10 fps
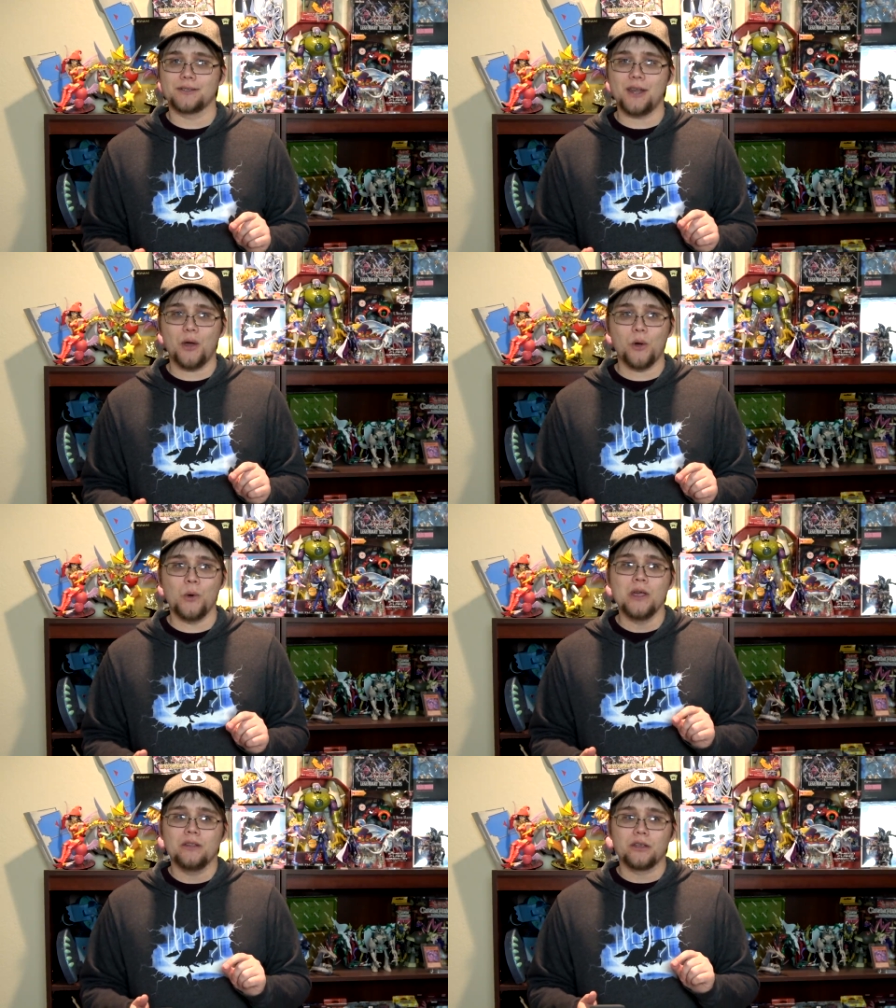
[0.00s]

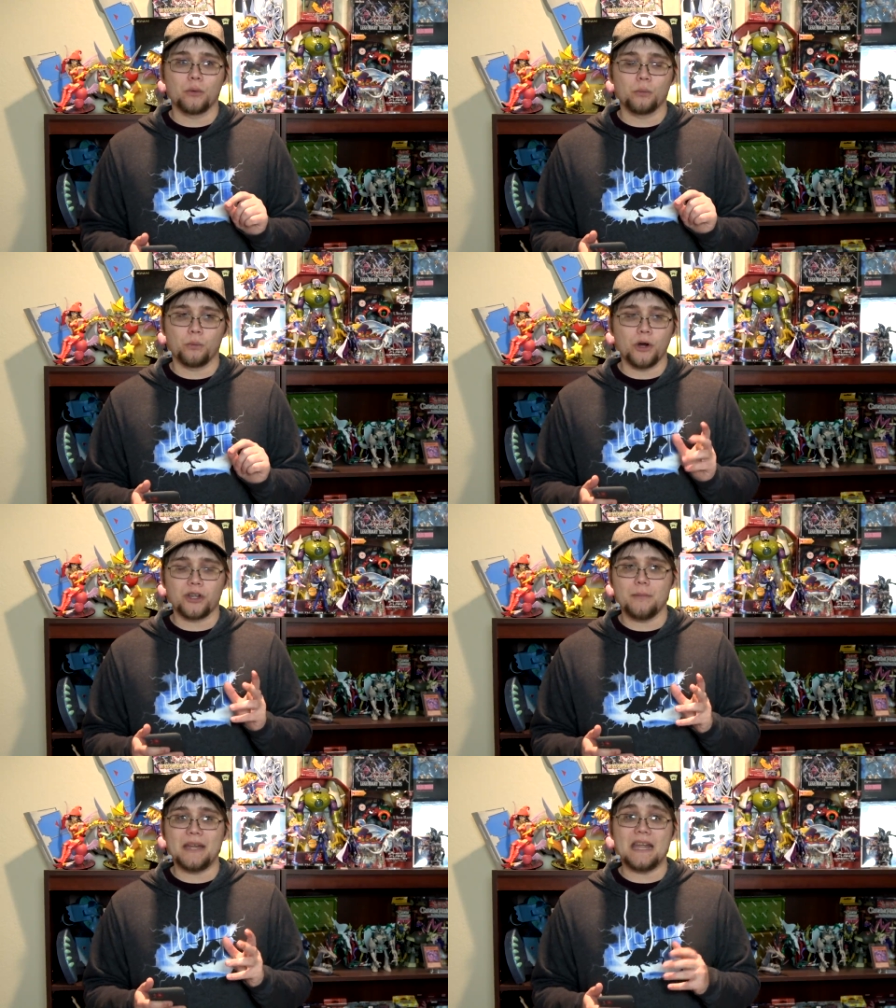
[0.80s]
So there weren't
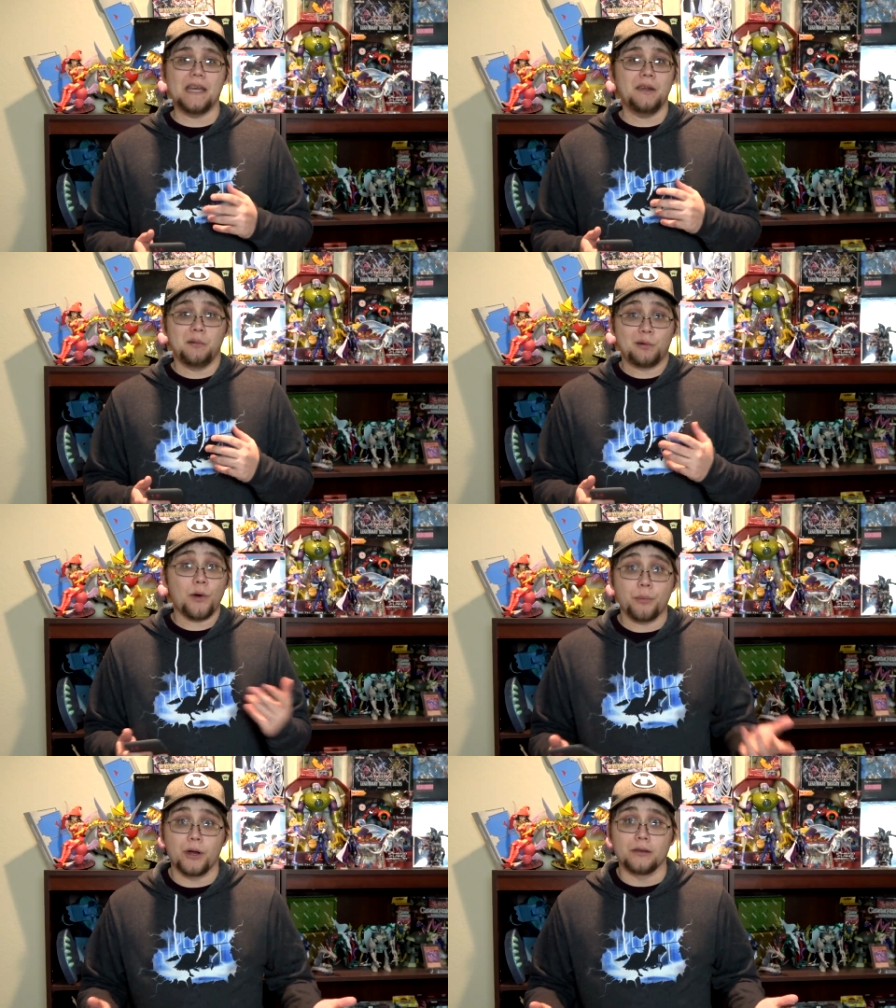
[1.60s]
going to be any
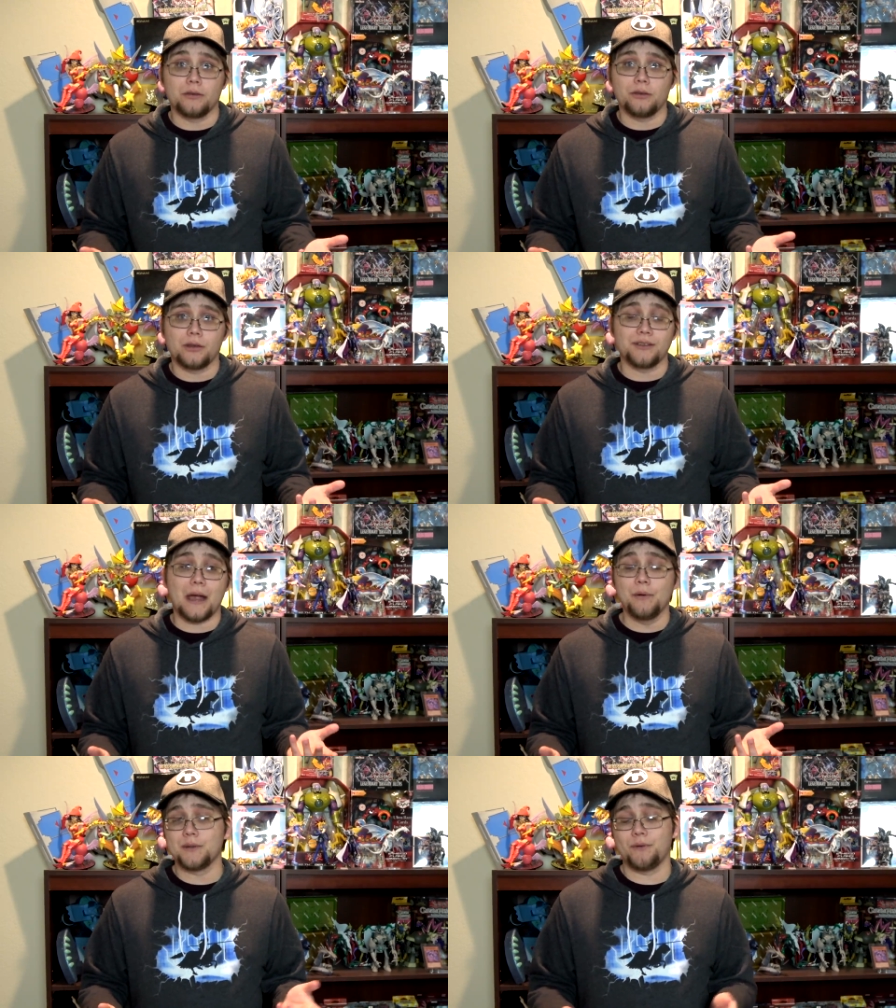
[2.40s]
short prints. Because
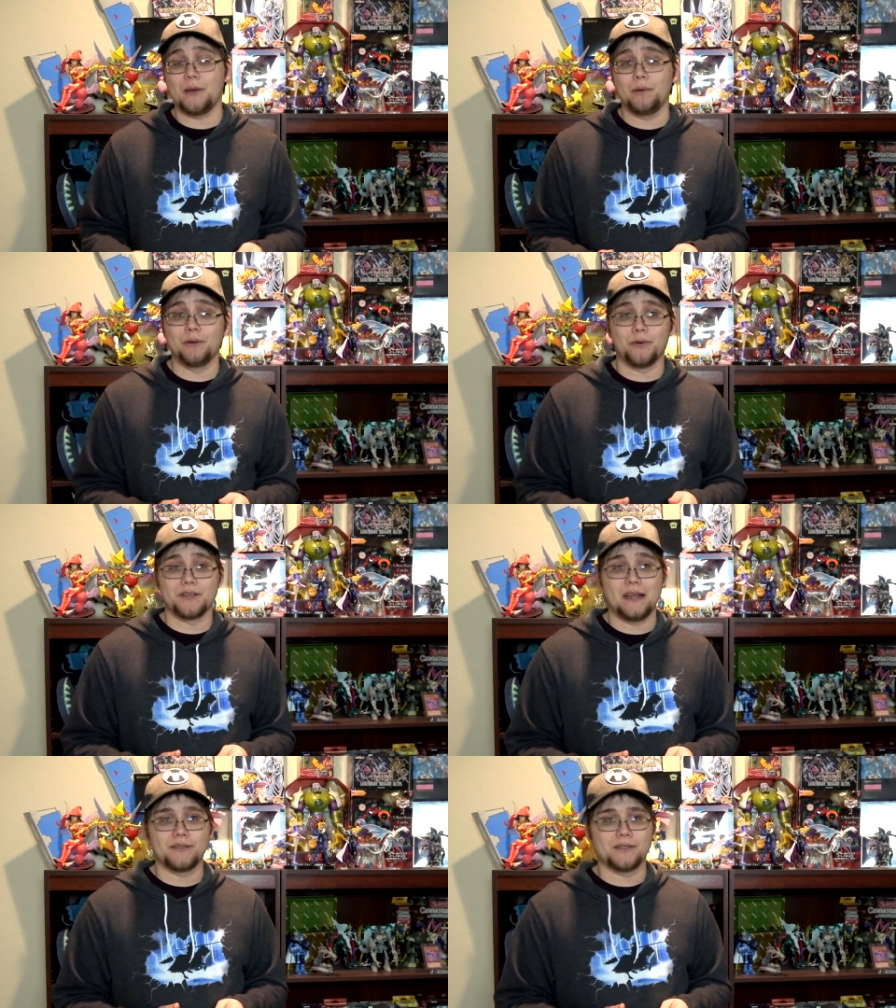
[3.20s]
I was afraid when it was
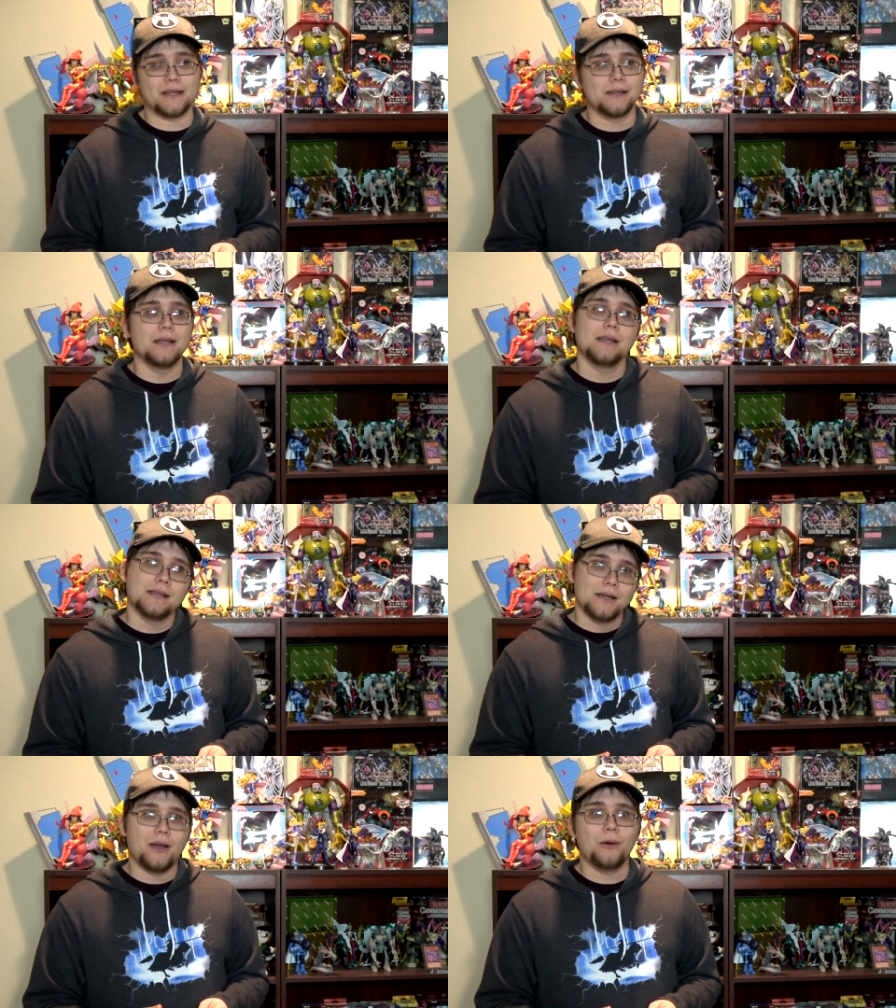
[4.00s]
first announced, I was like,
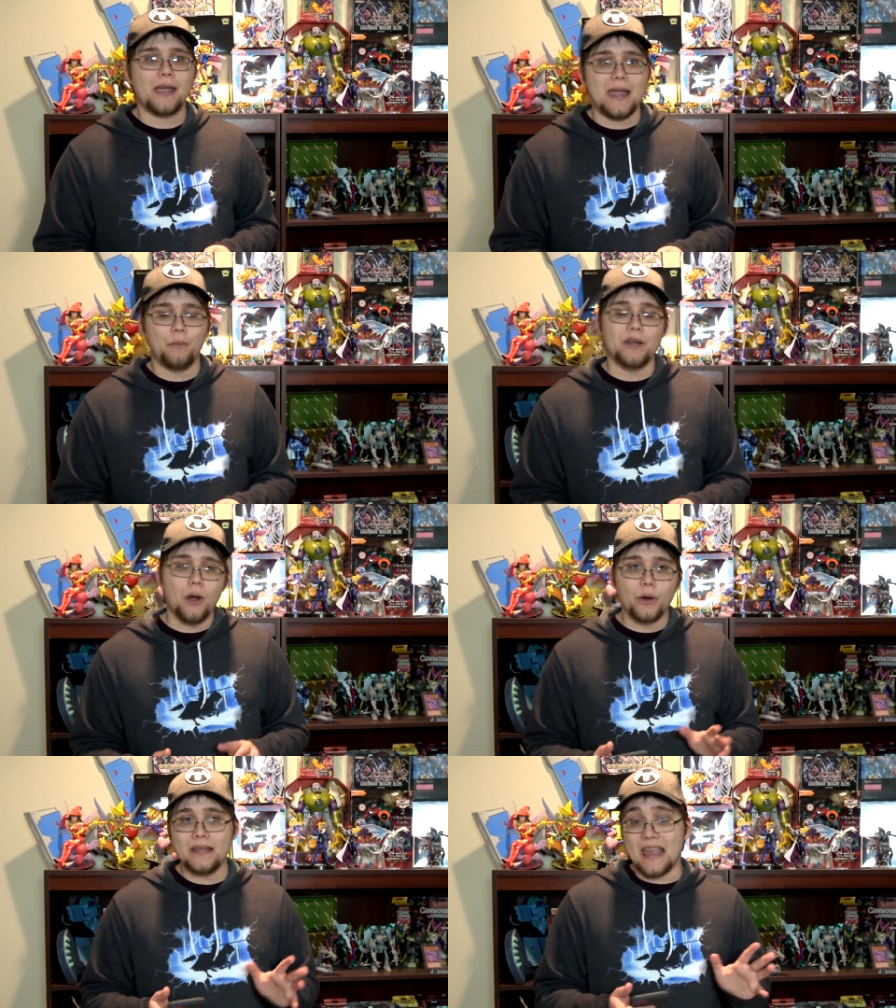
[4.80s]
okay, we
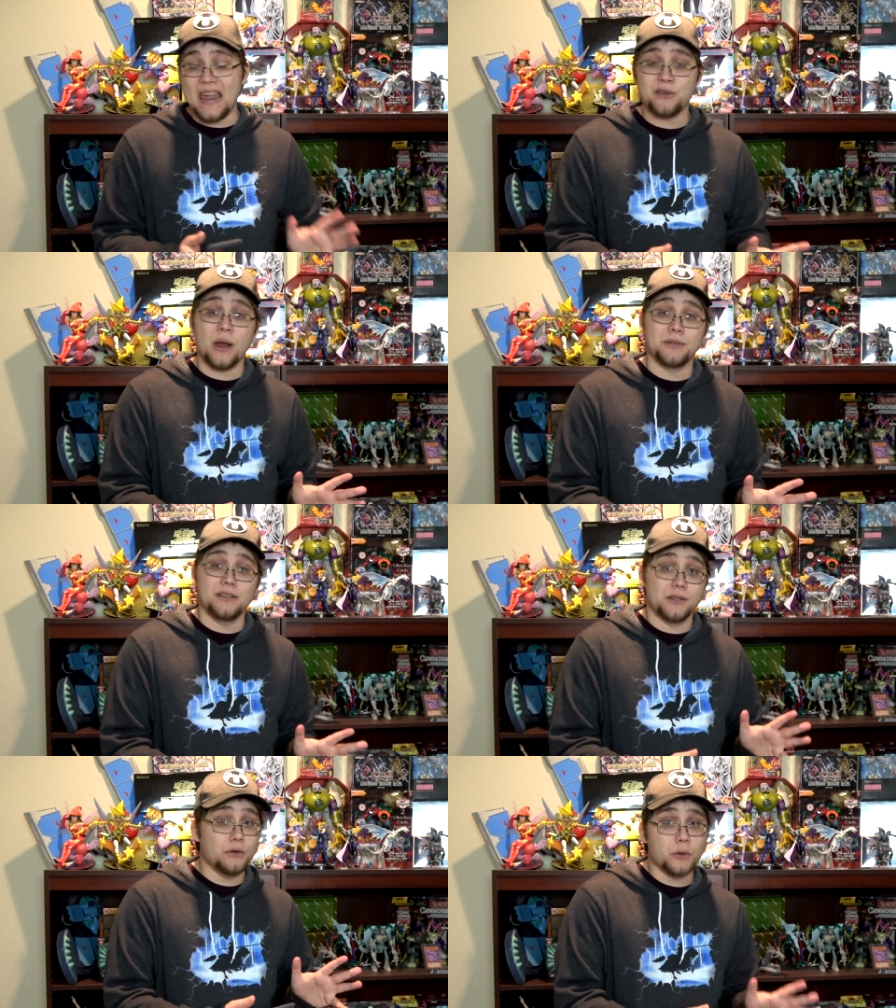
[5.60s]
know we're getting the hand traps, at
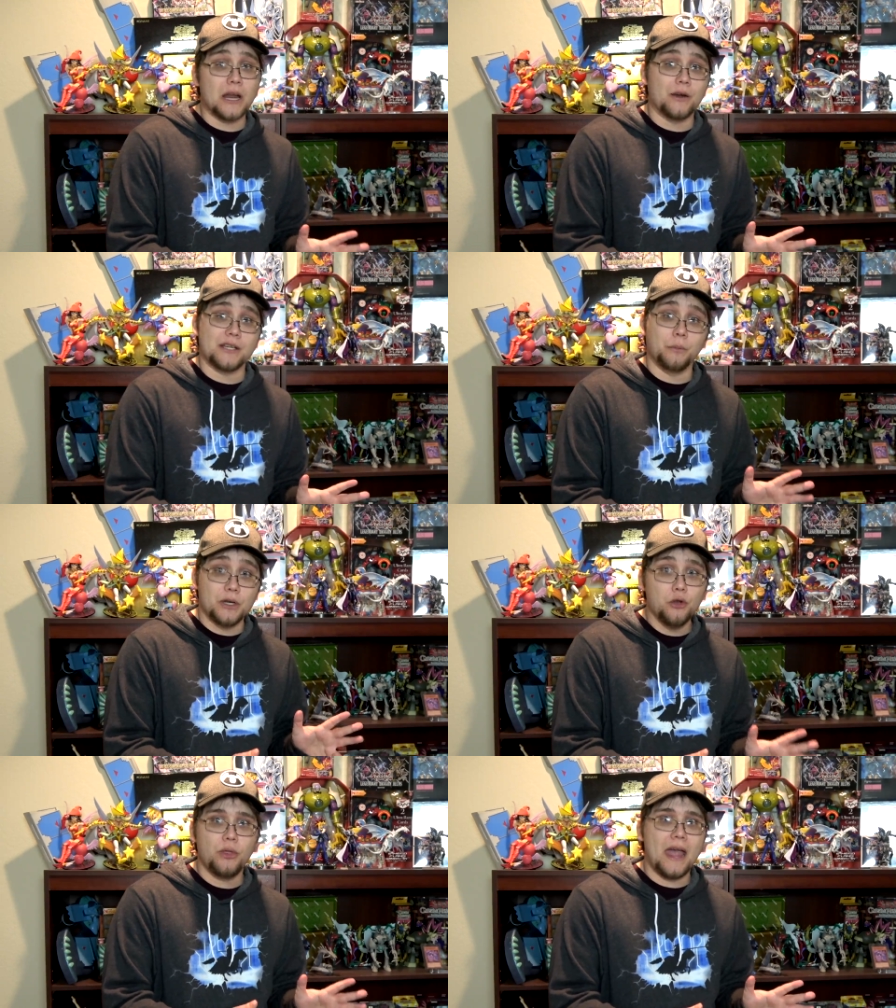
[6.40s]
least those were guaranteed.
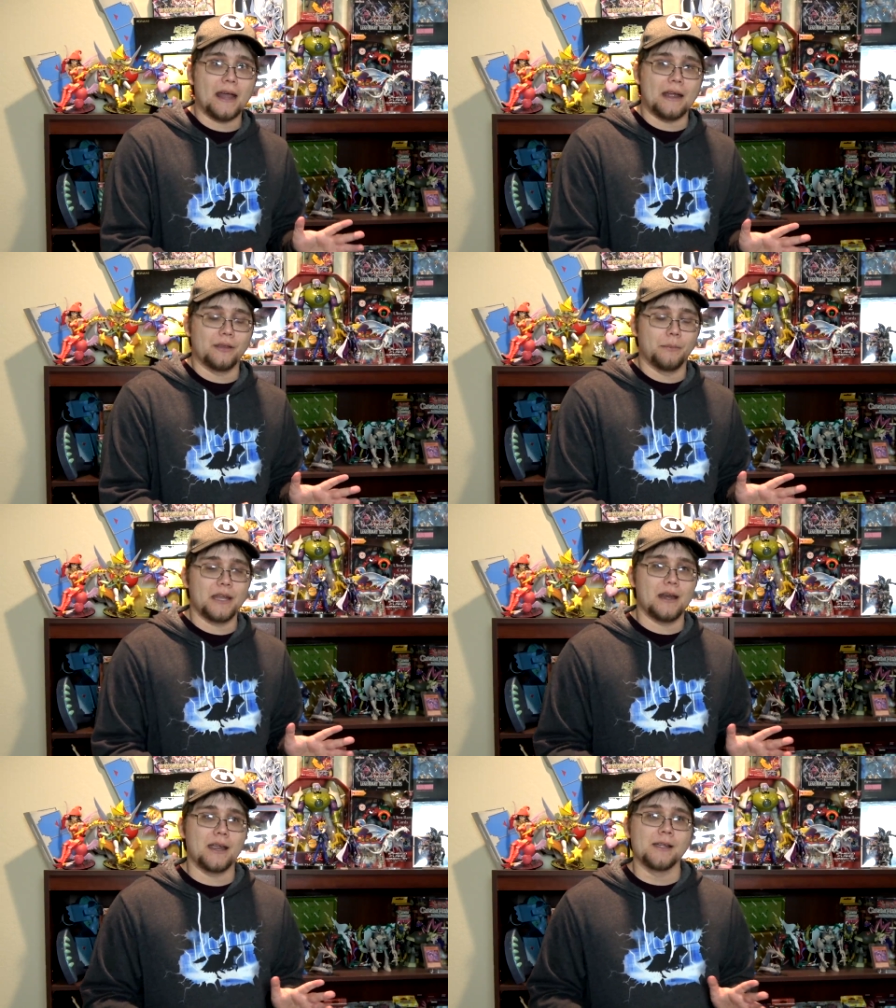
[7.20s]
We knew that at the
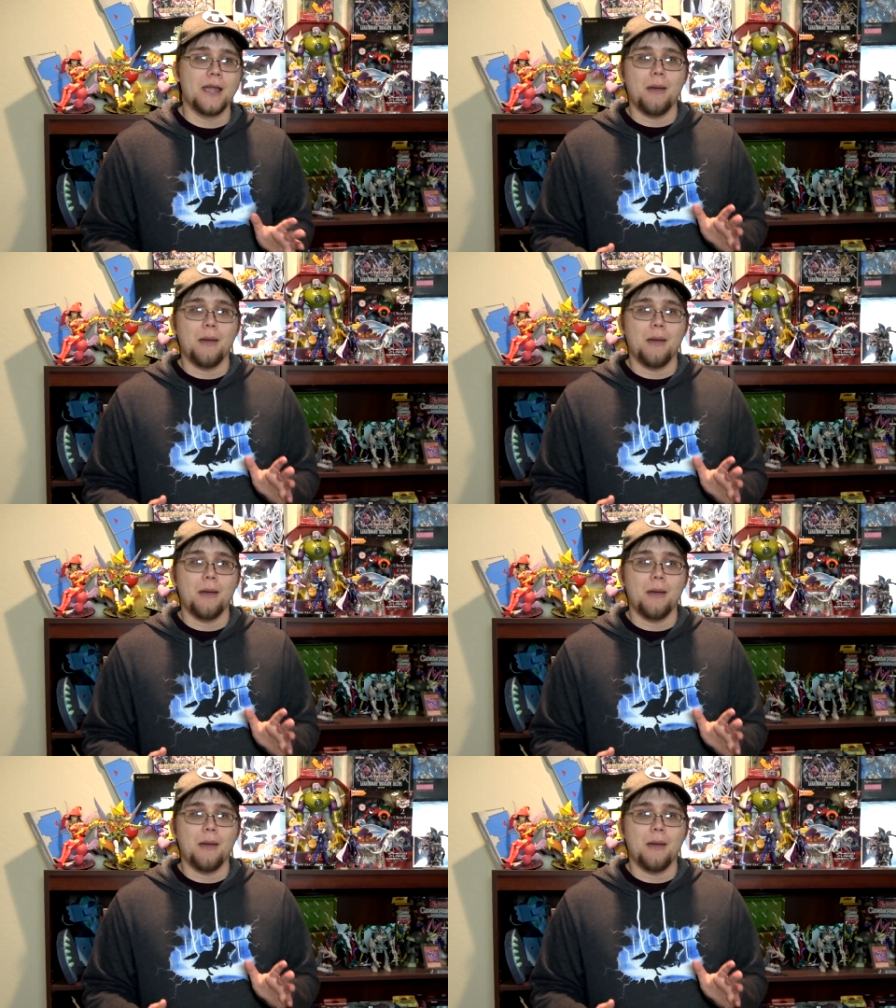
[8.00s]
beginning.